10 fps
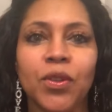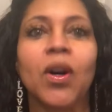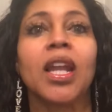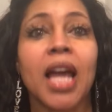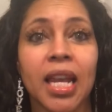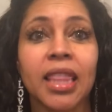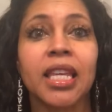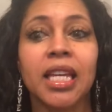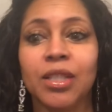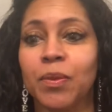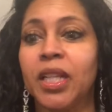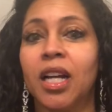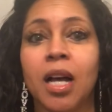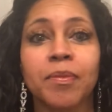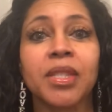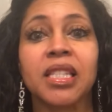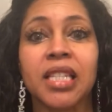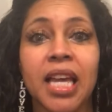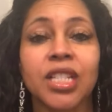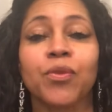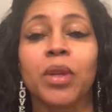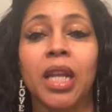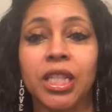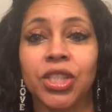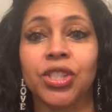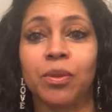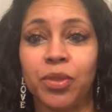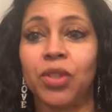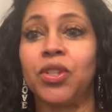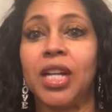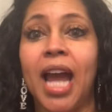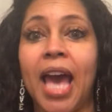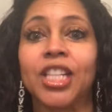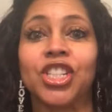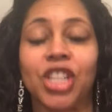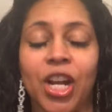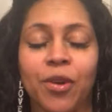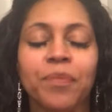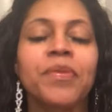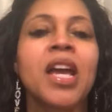know a lot of things when it comes to sex and relationships. So you got to share.